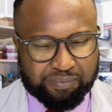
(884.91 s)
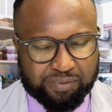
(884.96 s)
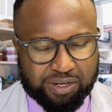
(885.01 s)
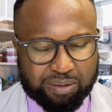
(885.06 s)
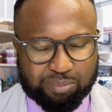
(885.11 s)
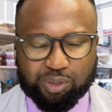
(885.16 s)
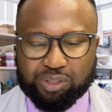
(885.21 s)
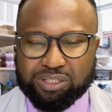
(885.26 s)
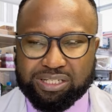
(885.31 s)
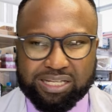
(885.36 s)
I'm
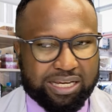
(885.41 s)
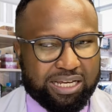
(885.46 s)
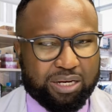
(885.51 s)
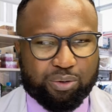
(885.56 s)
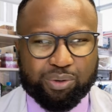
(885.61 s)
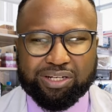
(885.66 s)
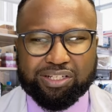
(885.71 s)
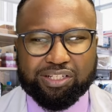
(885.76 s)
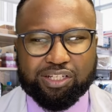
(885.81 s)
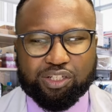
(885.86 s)
not saying
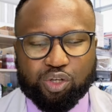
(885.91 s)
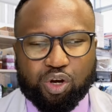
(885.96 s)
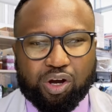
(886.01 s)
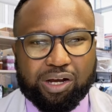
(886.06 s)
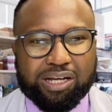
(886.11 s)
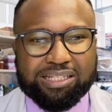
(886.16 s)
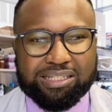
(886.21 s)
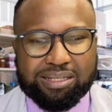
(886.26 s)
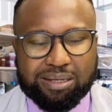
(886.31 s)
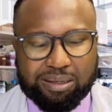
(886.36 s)
anyone is a
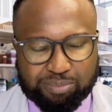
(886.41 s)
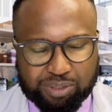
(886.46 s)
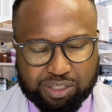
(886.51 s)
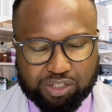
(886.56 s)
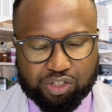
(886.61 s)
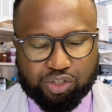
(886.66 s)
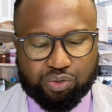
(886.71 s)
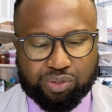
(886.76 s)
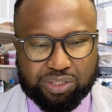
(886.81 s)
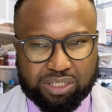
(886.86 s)
dog. I'm
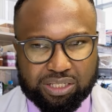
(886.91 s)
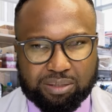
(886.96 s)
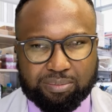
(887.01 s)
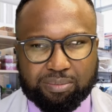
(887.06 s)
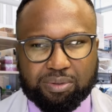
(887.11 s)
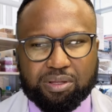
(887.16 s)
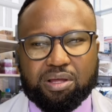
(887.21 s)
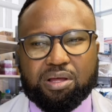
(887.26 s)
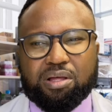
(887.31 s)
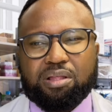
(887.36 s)
just using
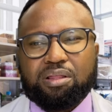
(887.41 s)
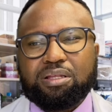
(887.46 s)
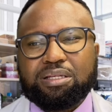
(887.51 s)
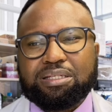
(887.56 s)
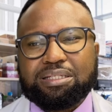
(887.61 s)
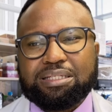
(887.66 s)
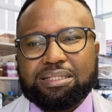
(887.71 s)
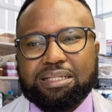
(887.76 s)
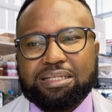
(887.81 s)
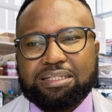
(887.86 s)

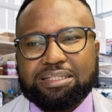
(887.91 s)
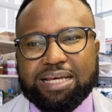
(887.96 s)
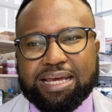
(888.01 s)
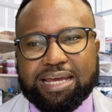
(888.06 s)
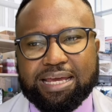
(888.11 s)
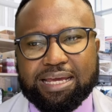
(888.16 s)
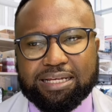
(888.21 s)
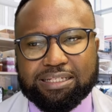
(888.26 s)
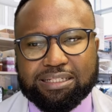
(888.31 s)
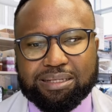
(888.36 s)
the
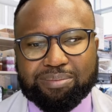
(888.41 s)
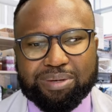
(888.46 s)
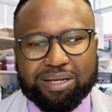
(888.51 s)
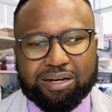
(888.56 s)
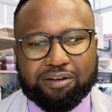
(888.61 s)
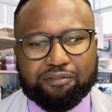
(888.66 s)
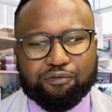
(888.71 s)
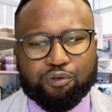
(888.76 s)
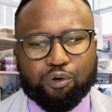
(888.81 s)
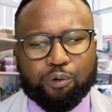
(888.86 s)
saying as a
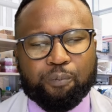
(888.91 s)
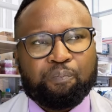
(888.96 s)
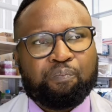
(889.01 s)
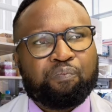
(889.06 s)
metaphor.